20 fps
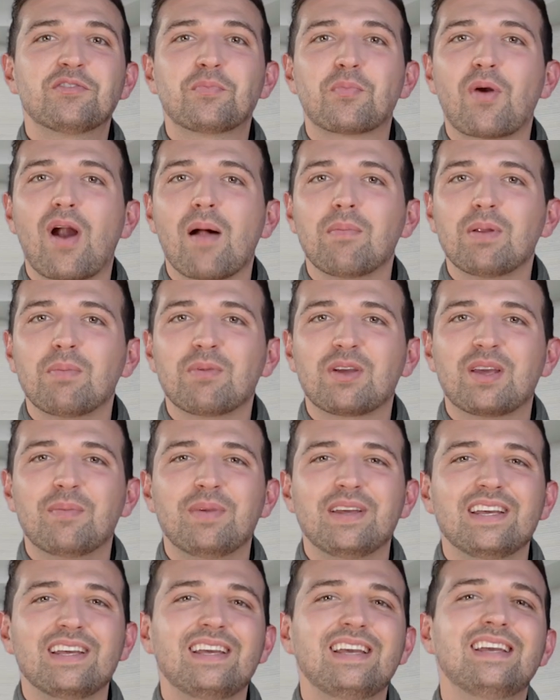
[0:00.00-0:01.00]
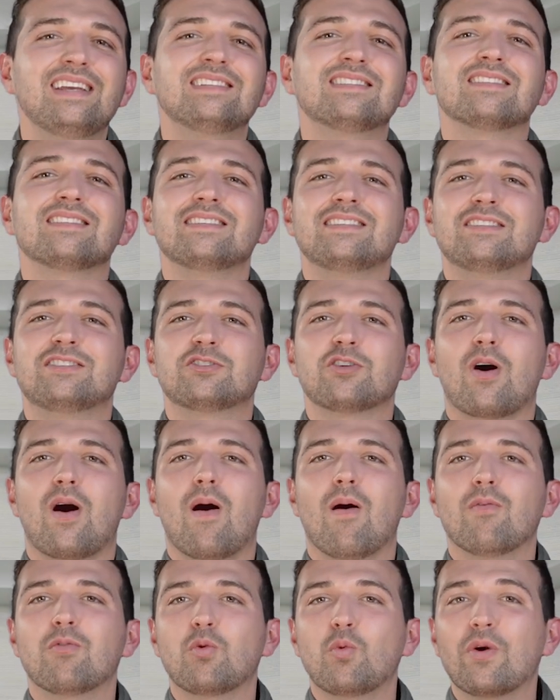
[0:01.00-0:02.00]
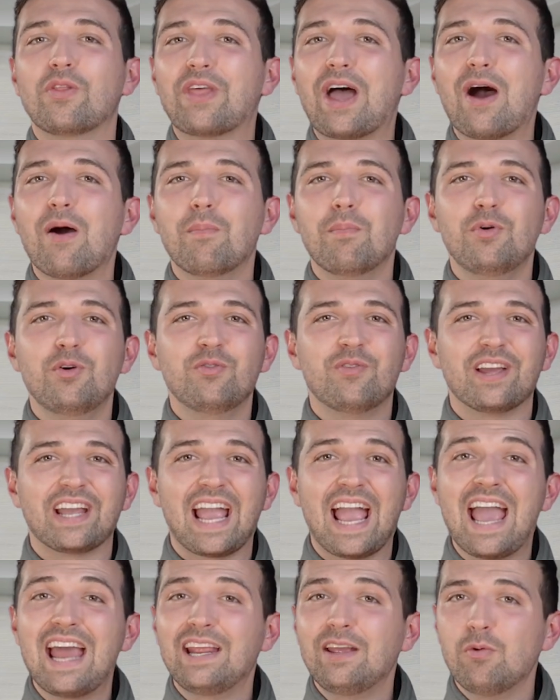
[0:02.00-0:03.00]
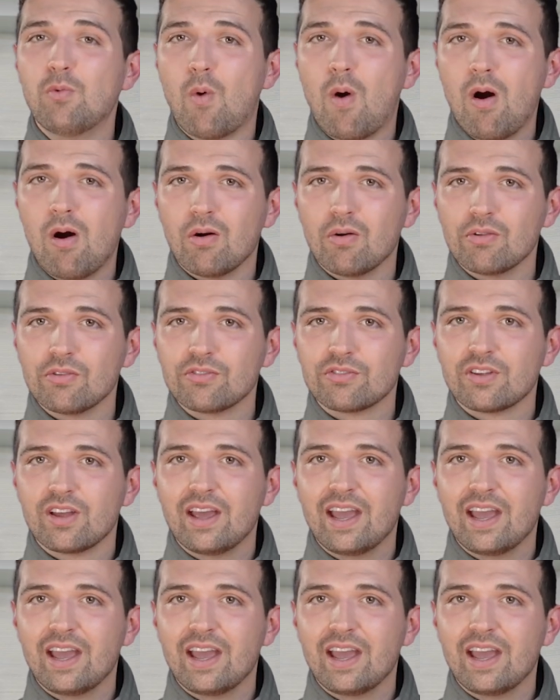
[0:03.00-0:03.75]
problem can be easily solved without moving any walls